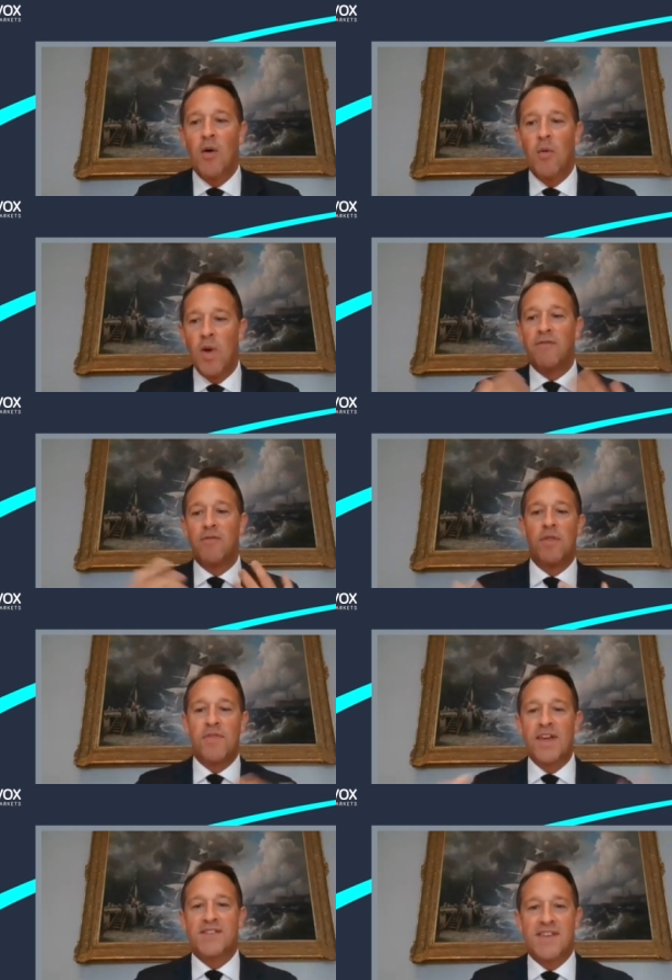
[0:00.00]
When everyone
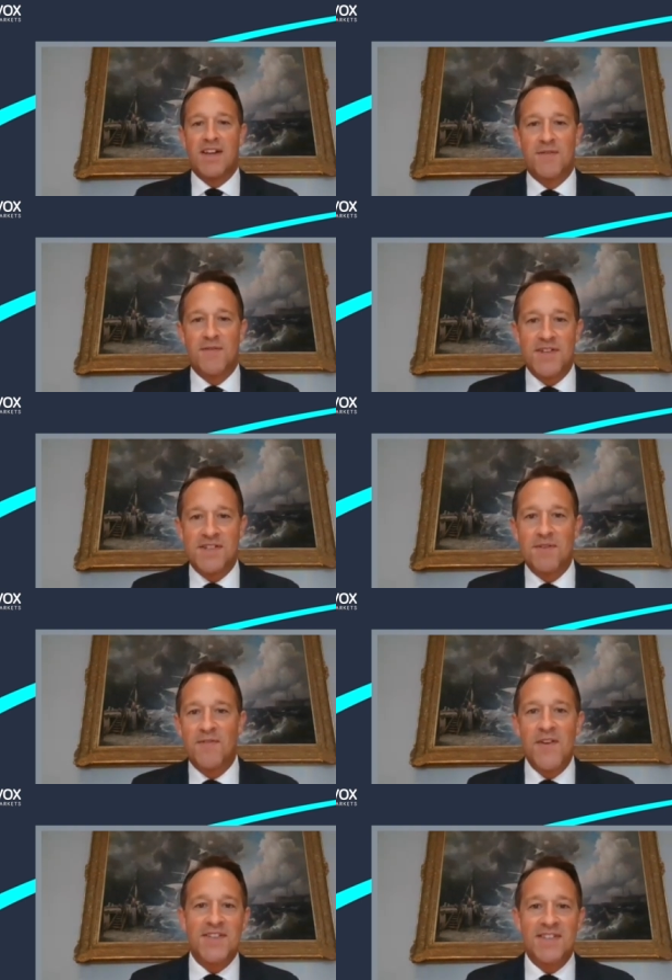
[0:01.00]
thinks activism, the
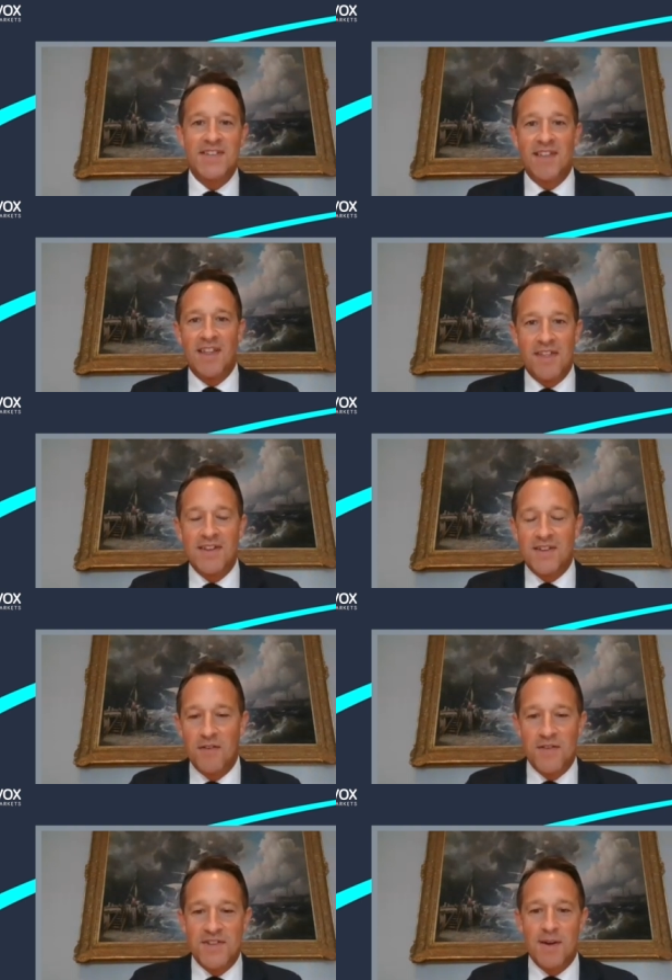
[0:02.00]
first thing they think
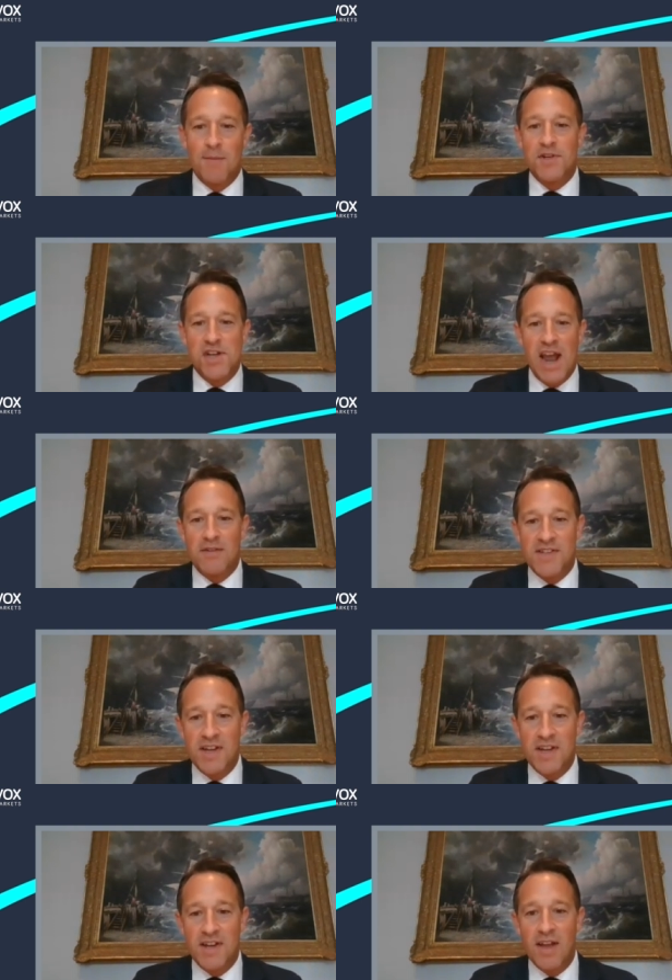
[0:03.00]
of is someone
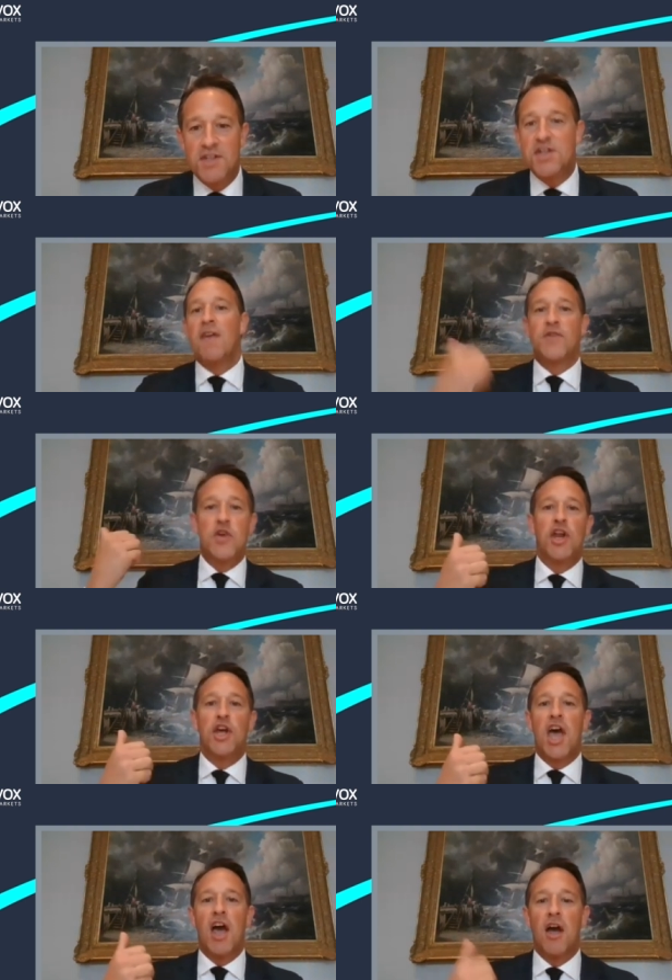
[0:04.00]
shouting like, Jeff's
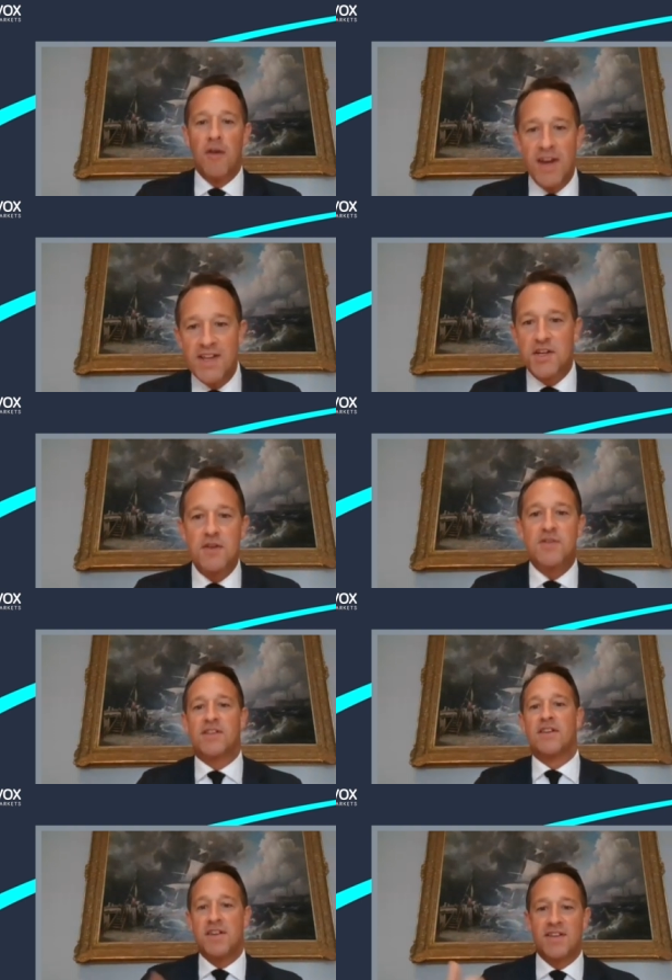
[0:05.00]
got to go, he's
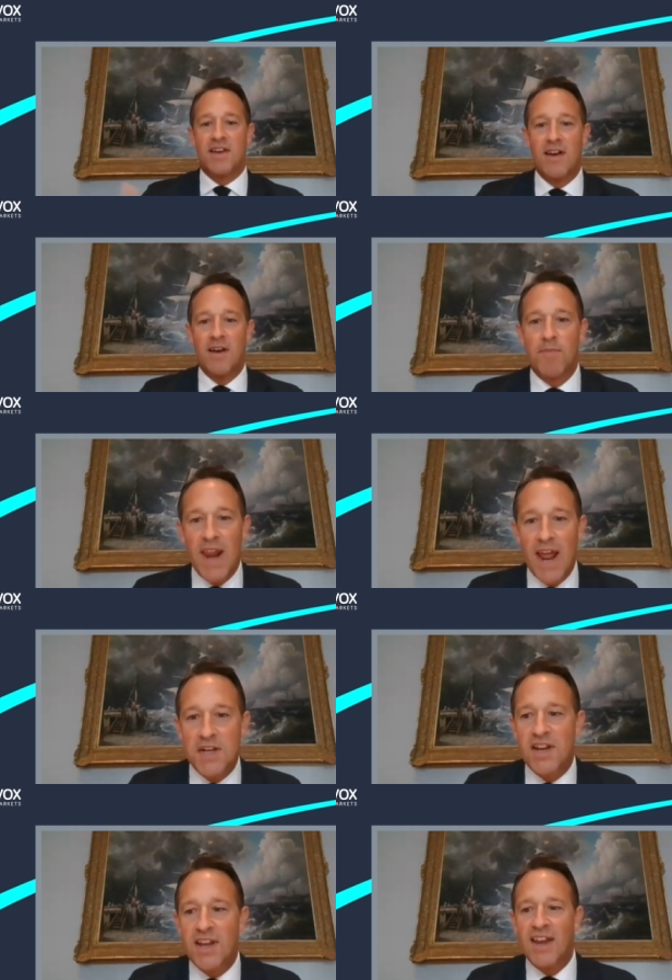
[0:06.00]
useless. But
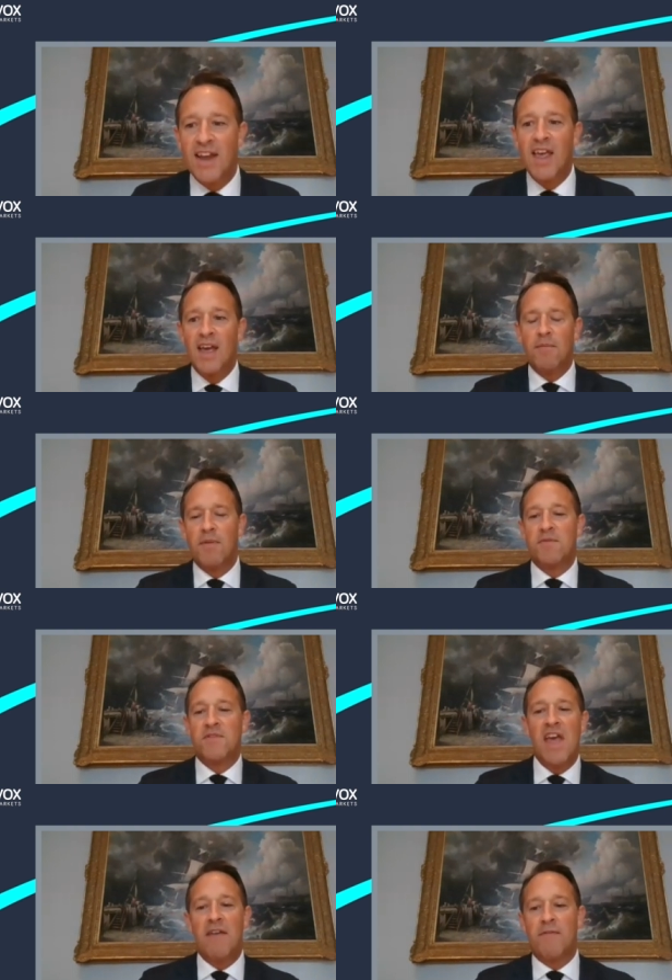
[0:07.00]
actually,
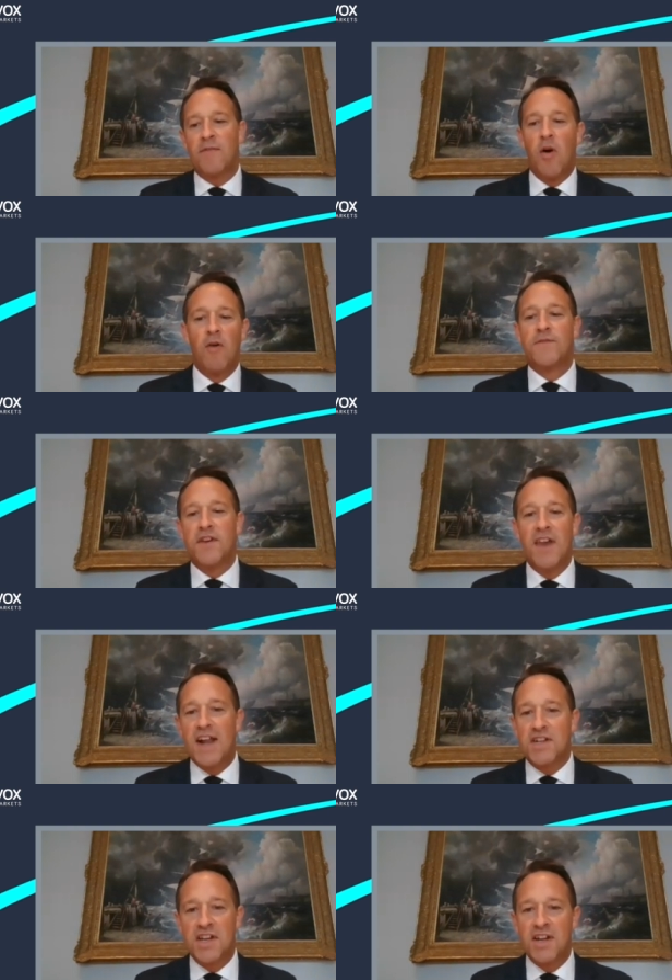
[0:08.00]
Jeff often
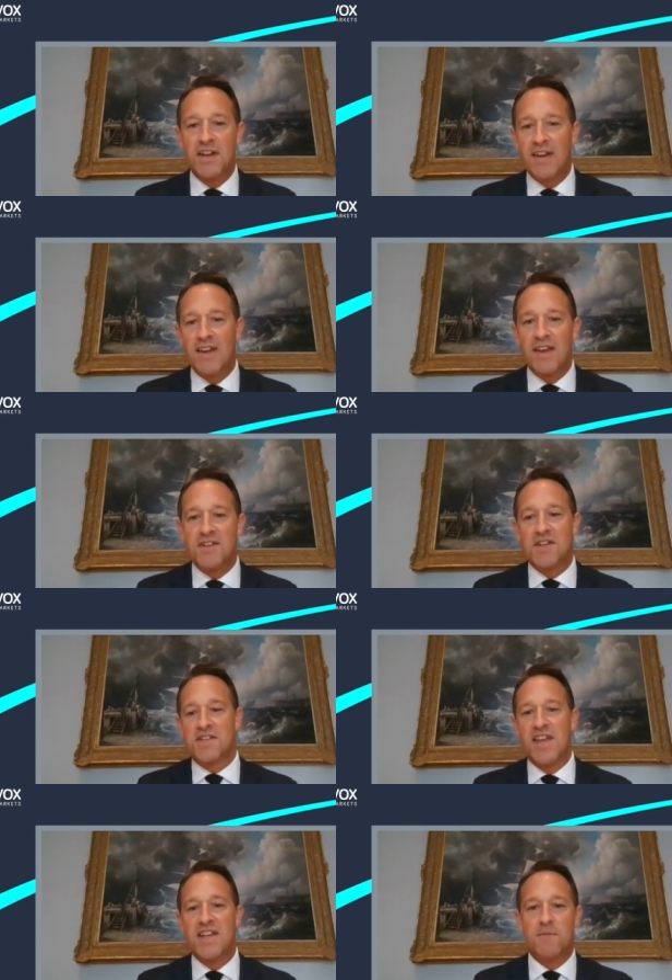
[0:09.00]
actually
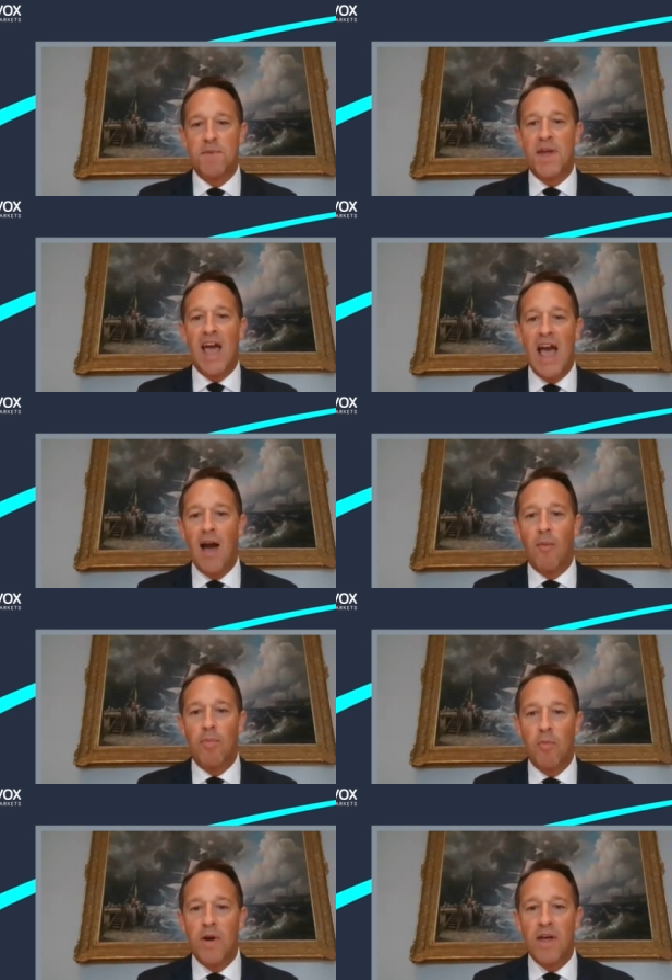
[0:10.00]
just needs a bit of help
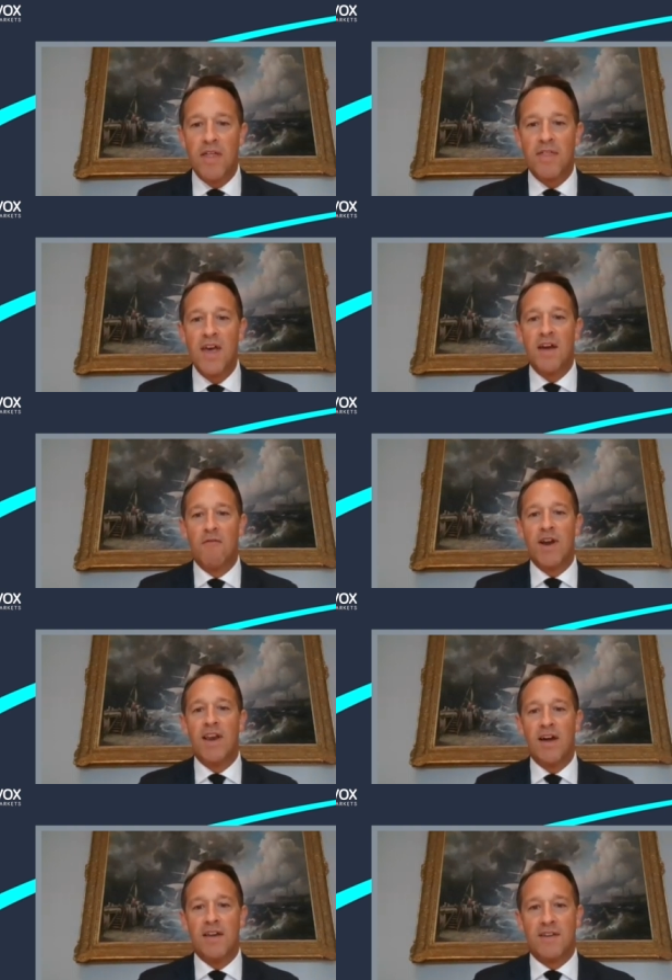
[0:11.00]
with
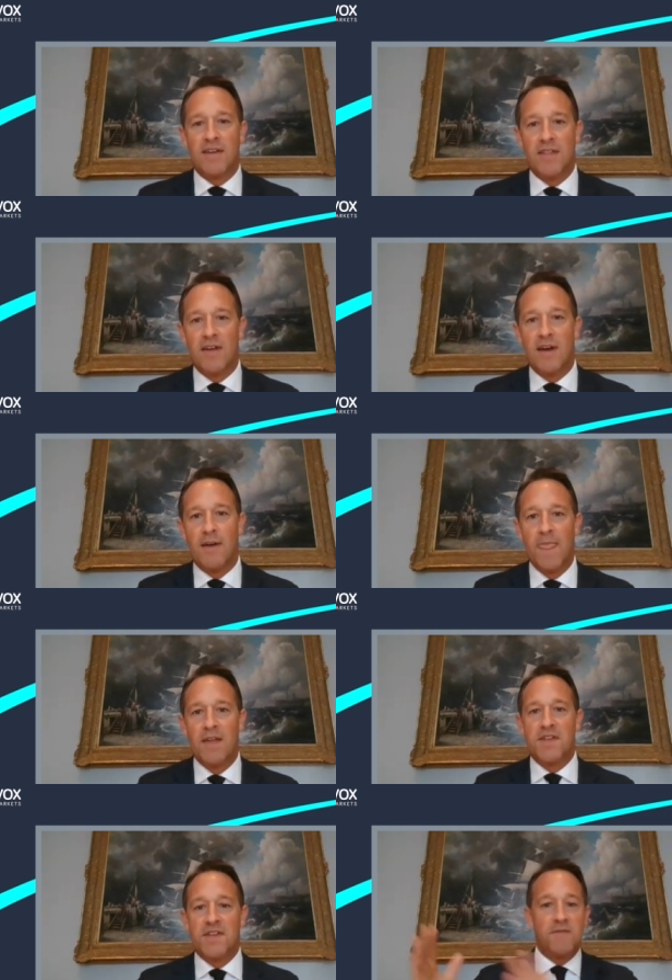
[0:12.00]
realizing that
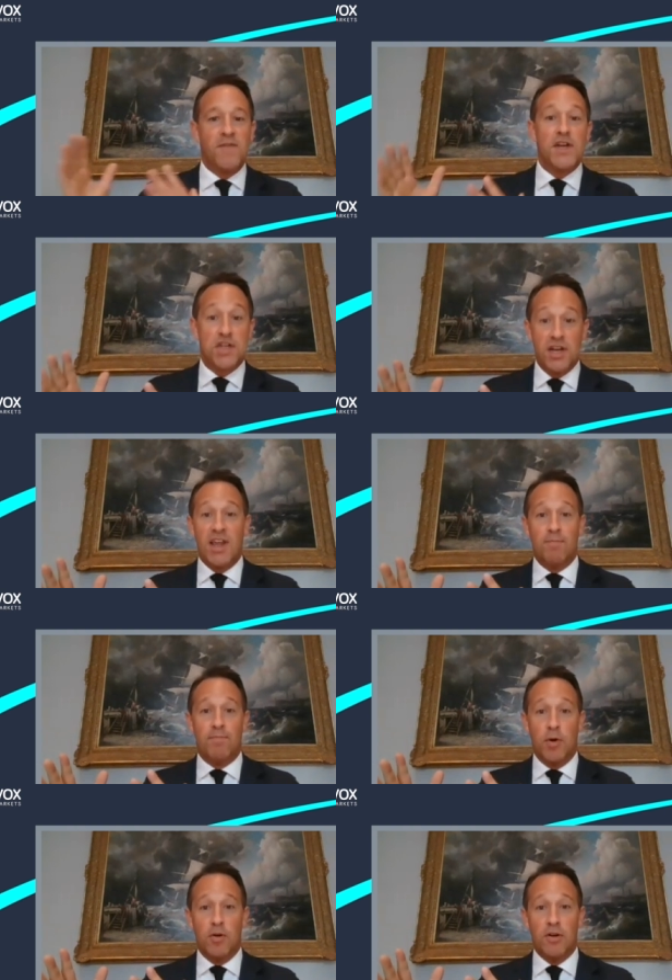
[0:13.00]
the division he
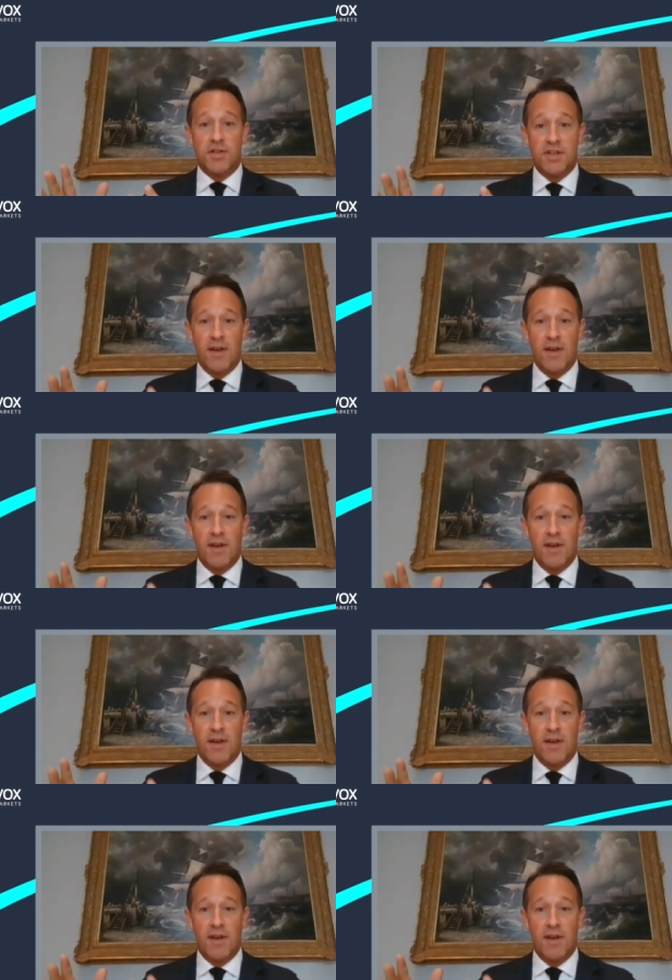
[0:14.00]
bought,